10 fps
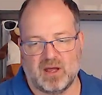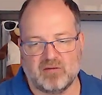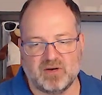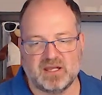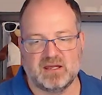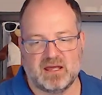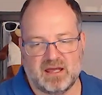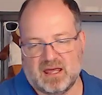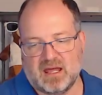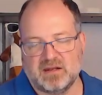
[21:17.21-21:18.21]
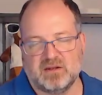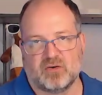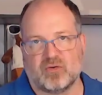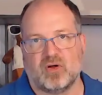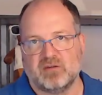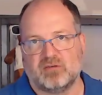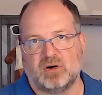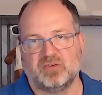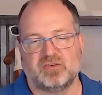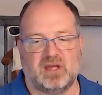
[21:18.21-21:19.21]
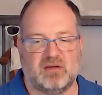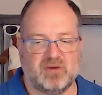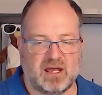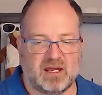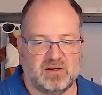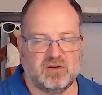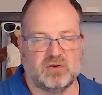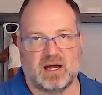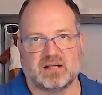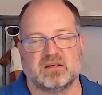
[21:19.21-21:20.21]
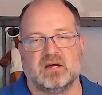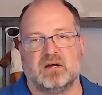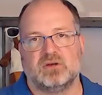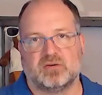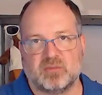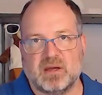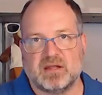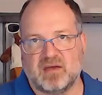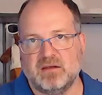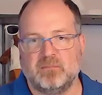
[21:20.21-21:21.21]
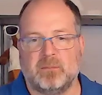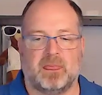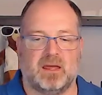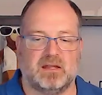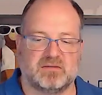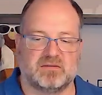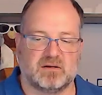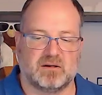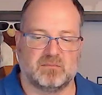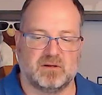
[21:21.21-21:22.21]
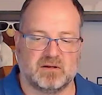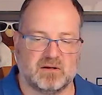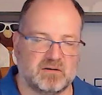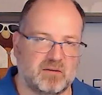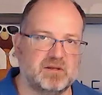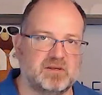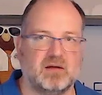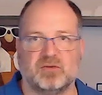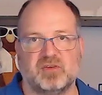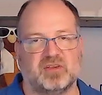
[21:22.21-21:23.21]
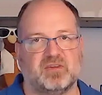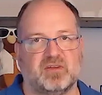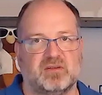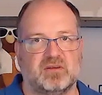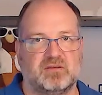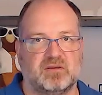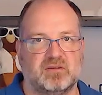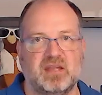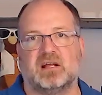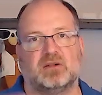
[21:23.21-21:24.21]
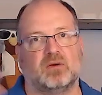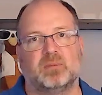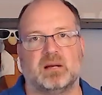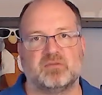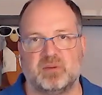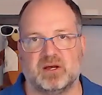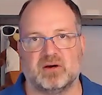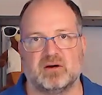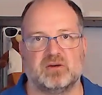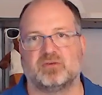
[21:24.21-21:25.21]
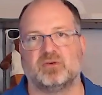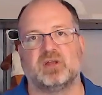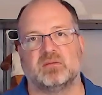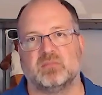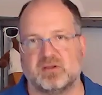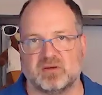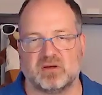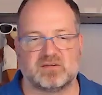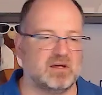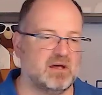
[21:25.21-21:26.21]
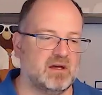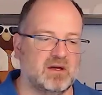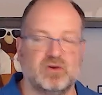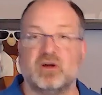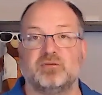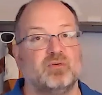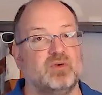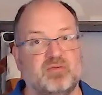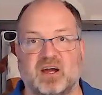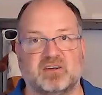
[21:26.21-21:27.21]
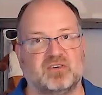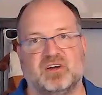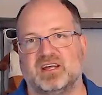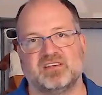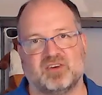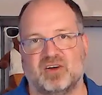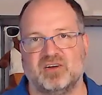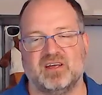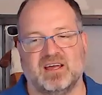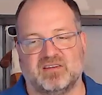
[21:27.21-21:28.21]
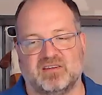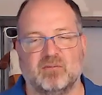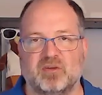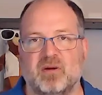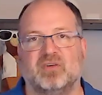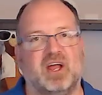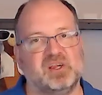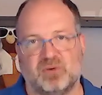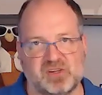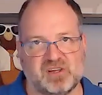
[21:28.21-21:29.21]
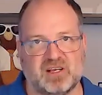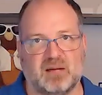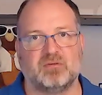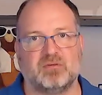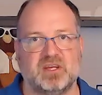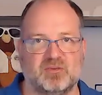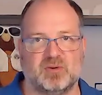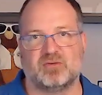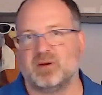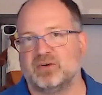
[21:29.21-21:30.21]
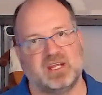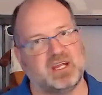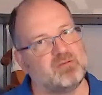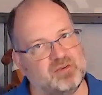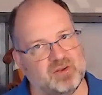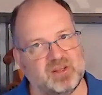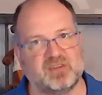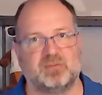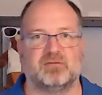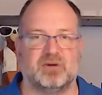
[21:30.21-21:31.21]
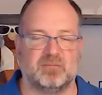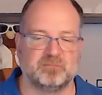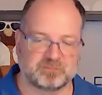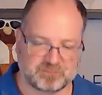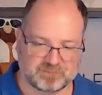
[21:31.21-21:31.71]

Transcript: Every entity in the raw data vault, every entity you add, you have to maintain. And I mean, think about this: the data catalog becomes bigger. You have to document this. You have to refactor it, and so on. Think about the migration project in a couple of years when you have to migrate everything to the next platform.